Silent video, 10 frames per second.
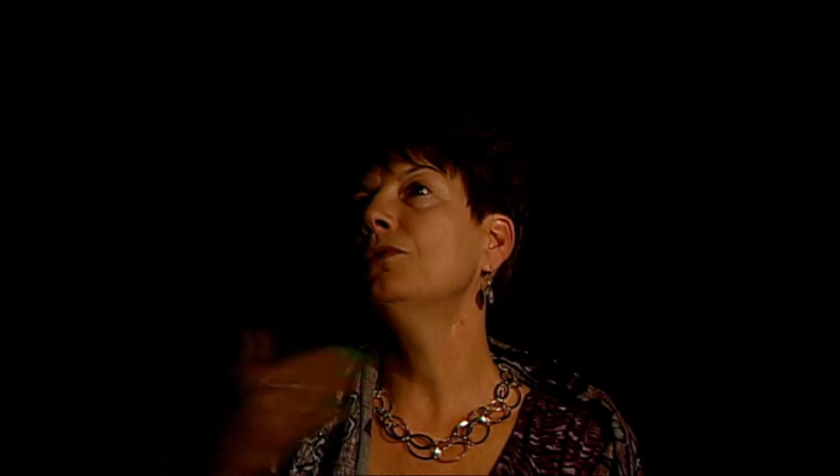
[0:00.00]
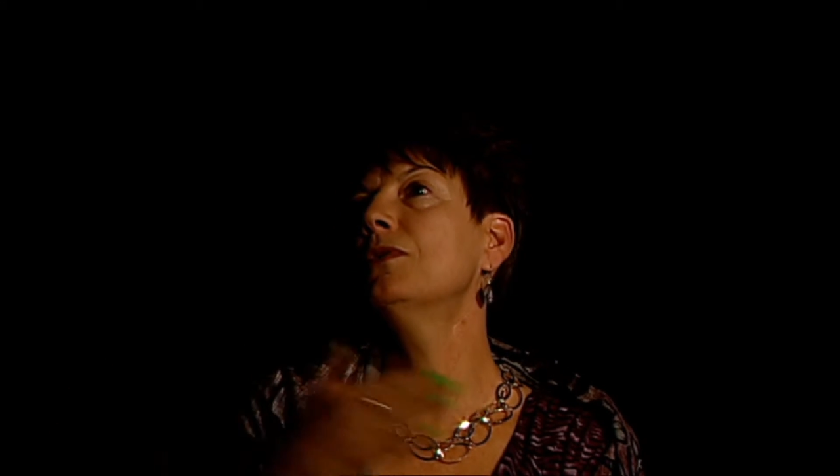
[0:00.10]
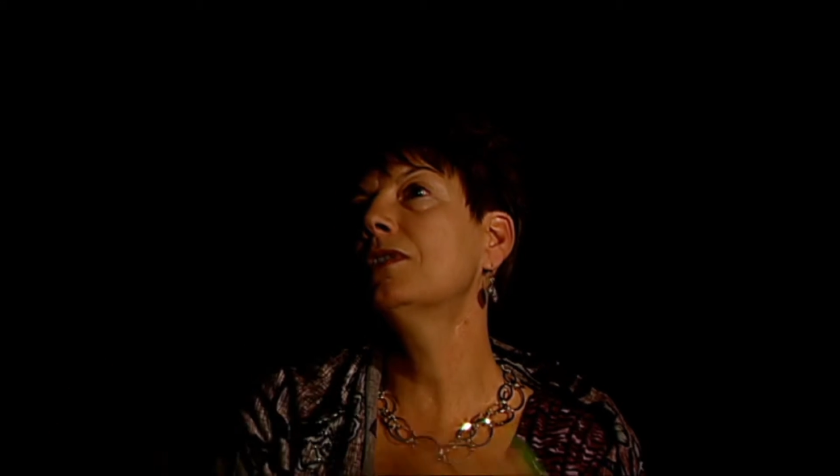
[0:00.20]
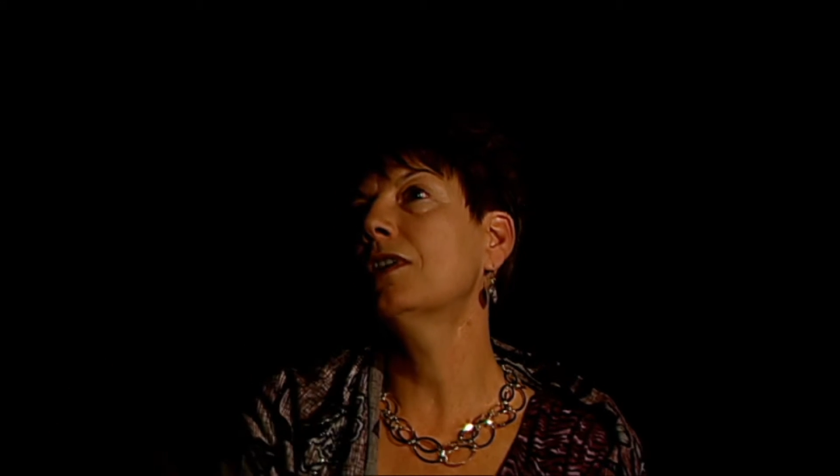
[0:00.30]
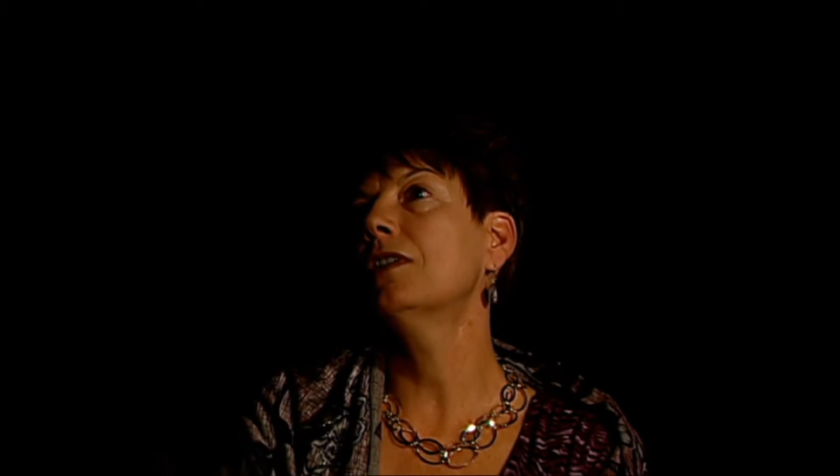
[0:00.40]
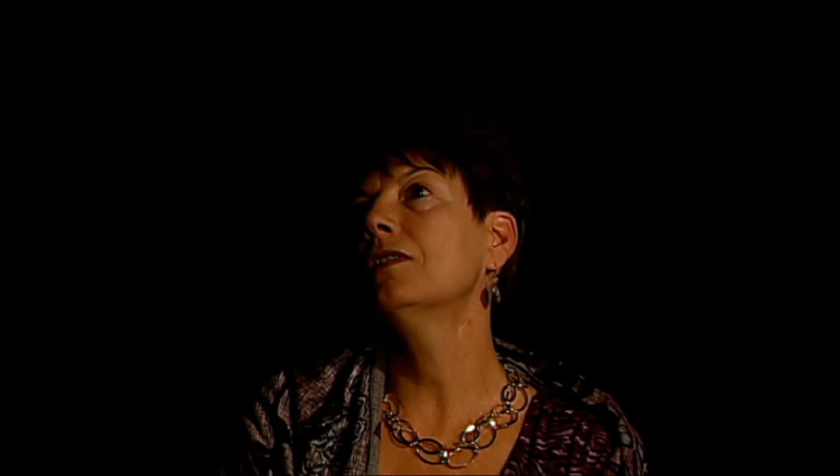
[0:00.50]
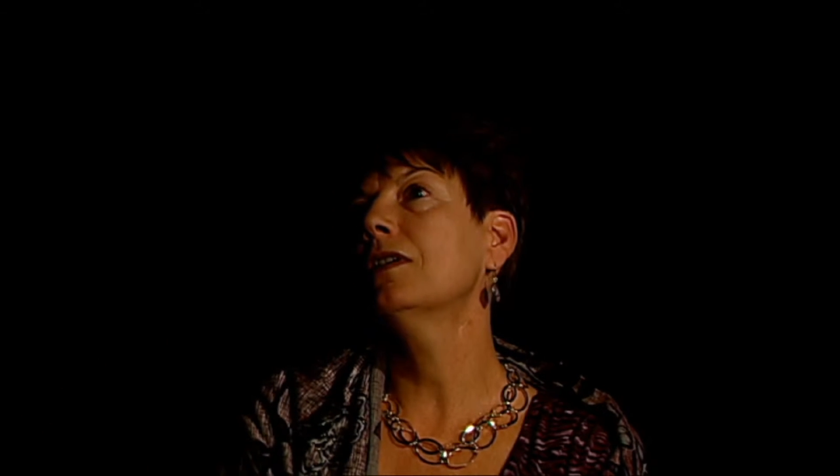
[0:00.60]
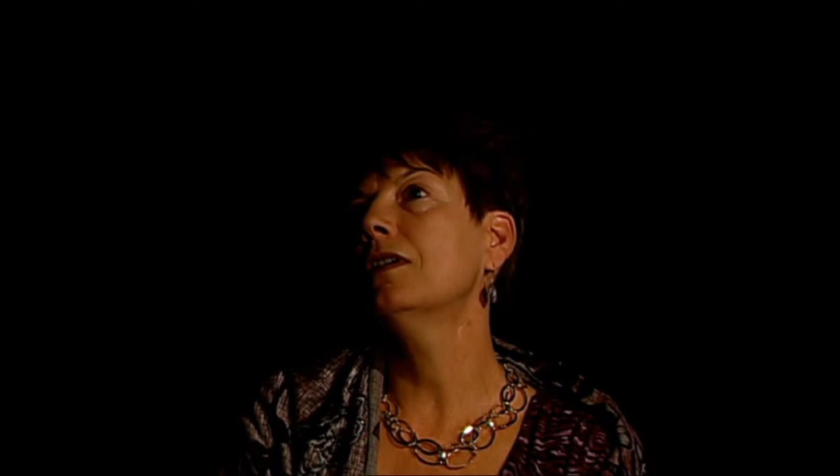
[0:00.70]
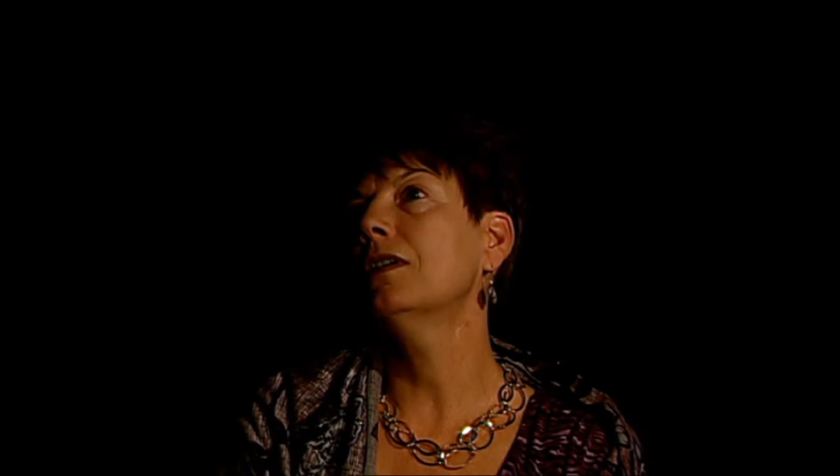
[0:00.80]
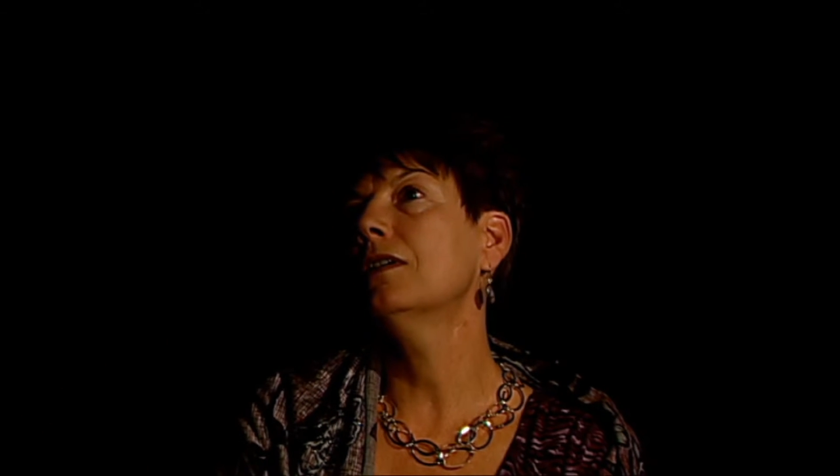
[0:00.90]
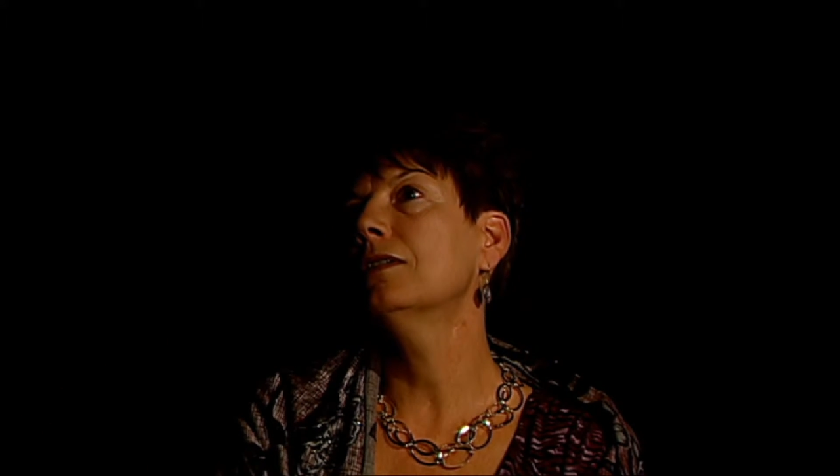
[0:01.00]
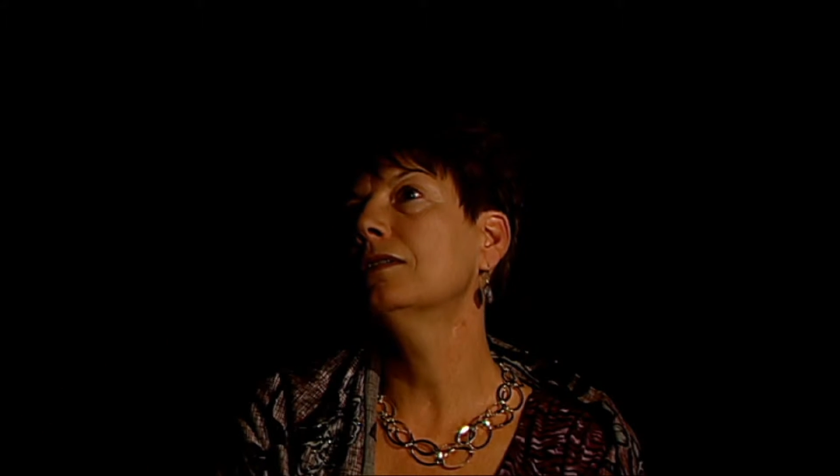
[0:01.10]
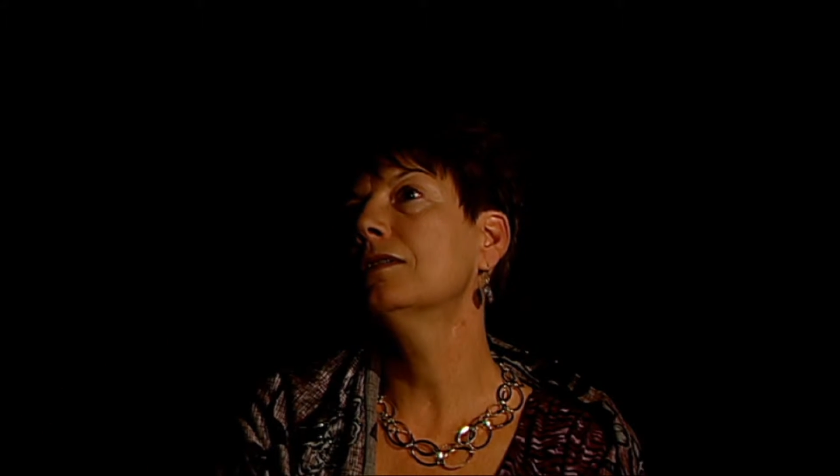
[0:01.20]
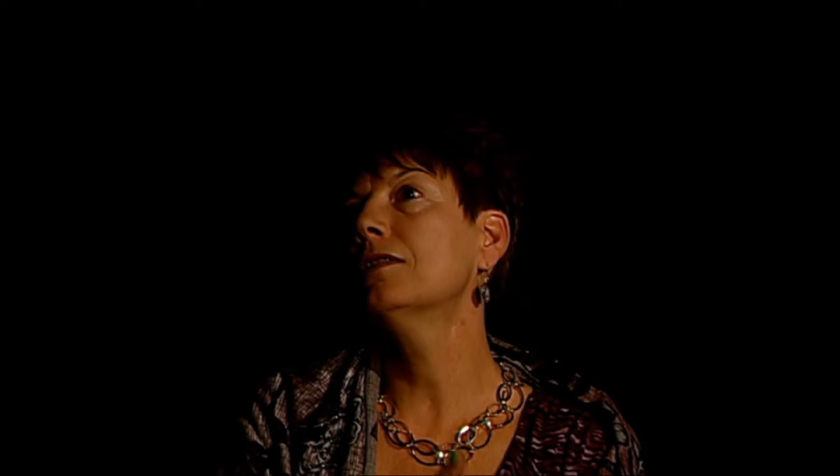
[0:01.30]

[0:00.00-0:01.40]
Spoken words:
start a